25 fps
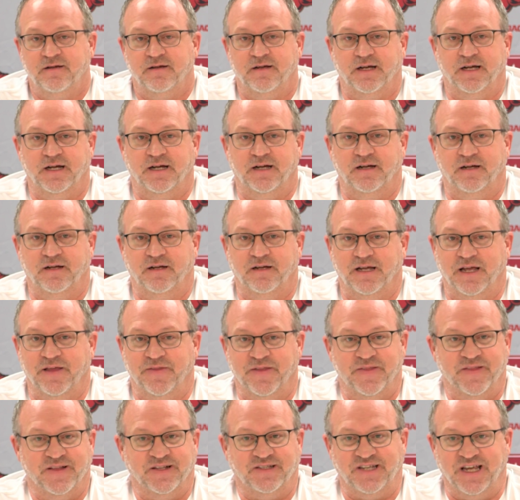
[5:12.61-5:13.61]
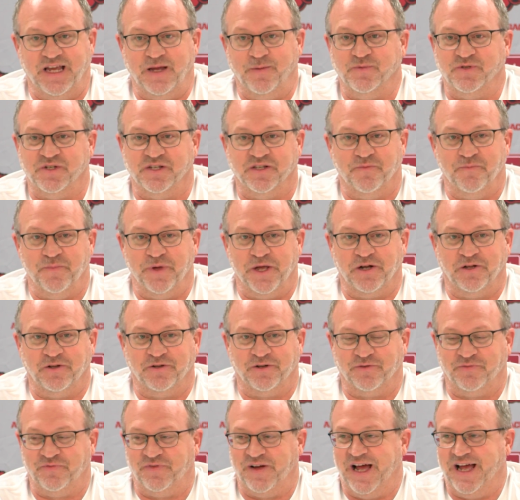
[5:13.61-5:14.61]
And then the teams in the middle
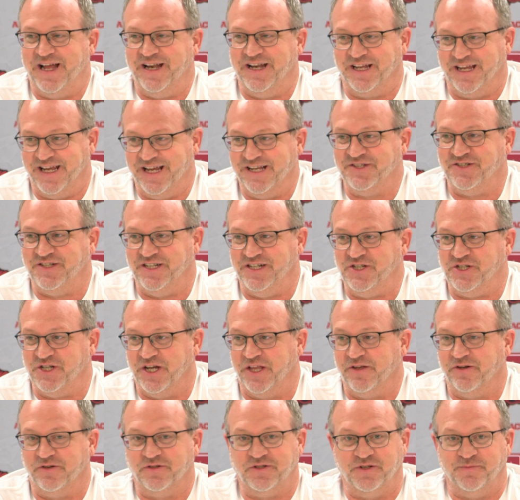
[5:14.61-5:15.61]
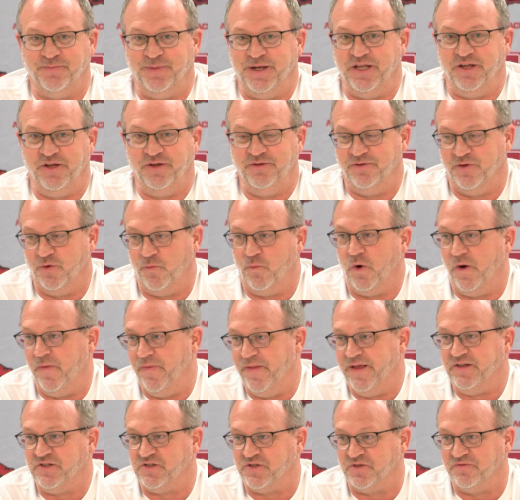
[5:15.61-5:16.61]
are fighting against each other to be the
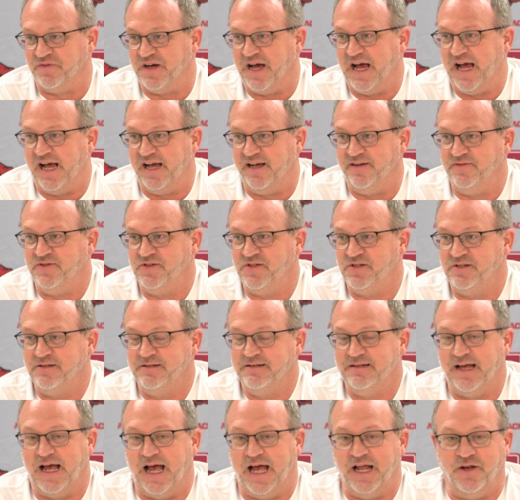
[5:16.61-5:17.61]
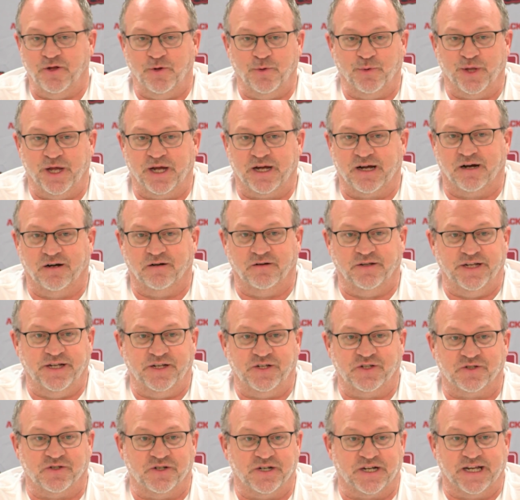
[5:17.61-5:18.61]
one that survives. I do think our
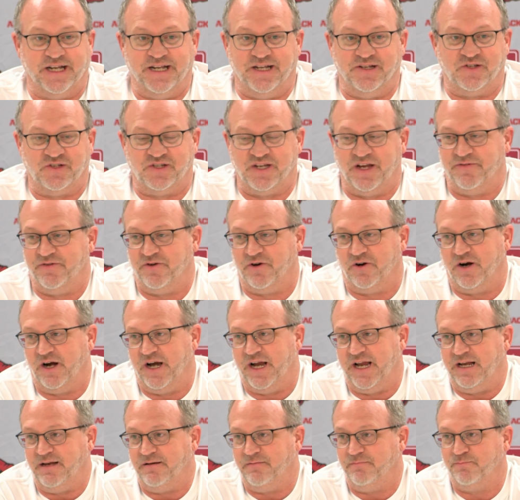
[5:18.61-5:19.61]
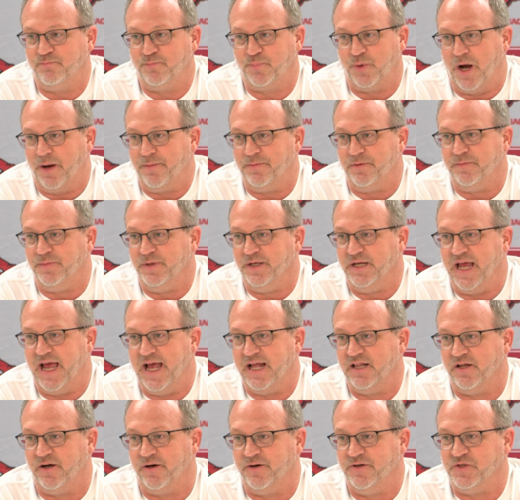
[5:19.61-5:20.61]
league's looking at 7 or 8 probably
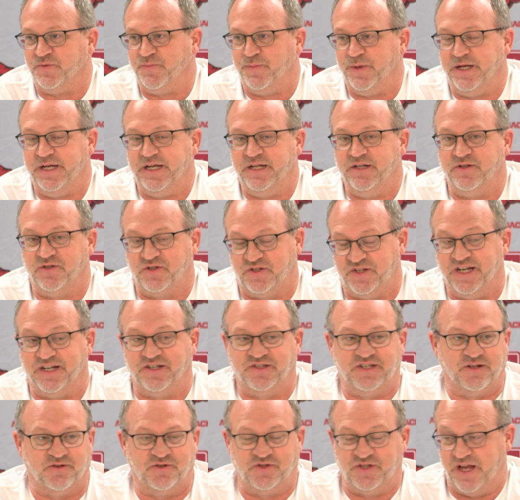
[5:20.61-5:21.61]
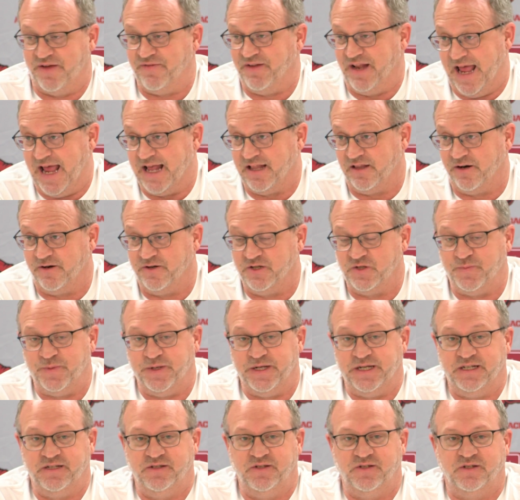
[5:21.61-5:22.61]
at-large bids, 6 or 7 at-large
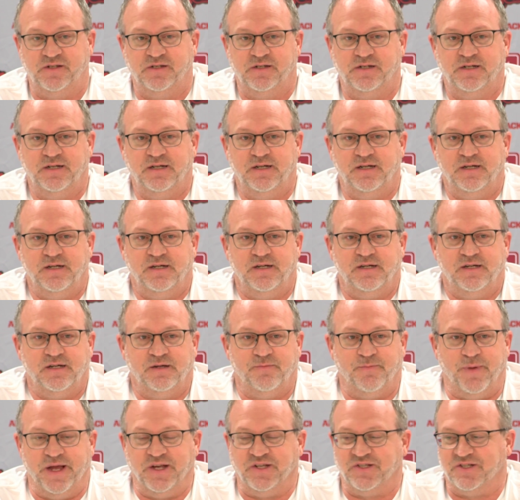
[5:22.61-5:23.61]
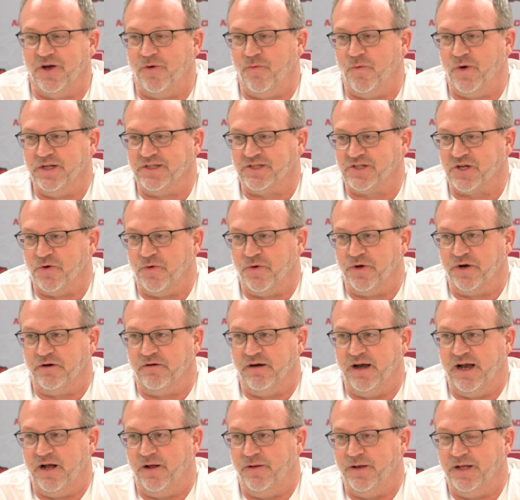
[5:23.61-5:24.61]
bids based on what's going
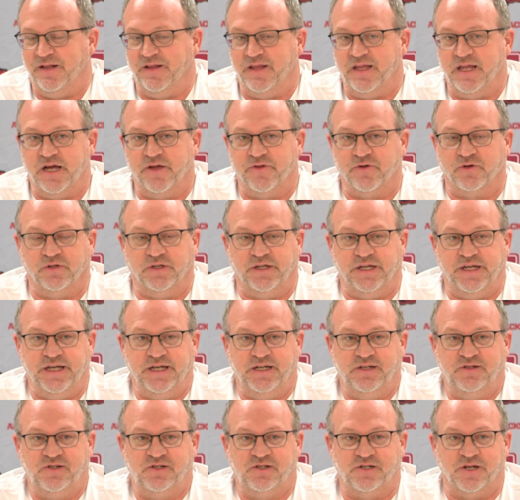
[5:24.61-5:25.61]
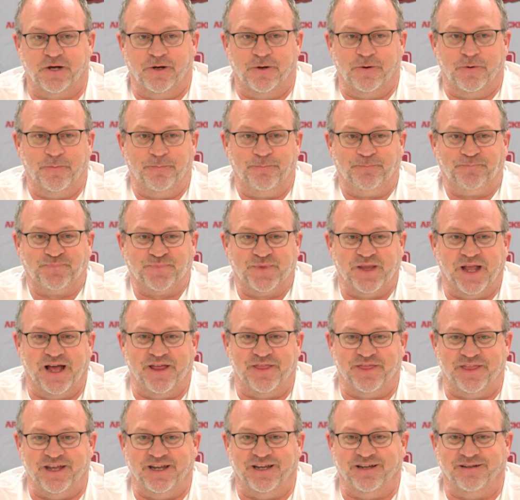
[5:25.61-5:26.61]
around in the other leagues. So I
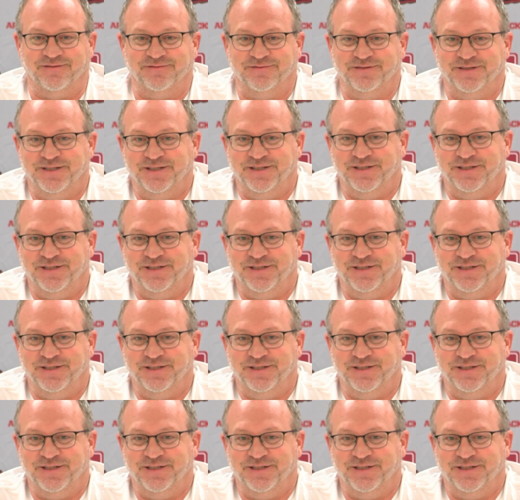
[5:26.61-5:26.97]
think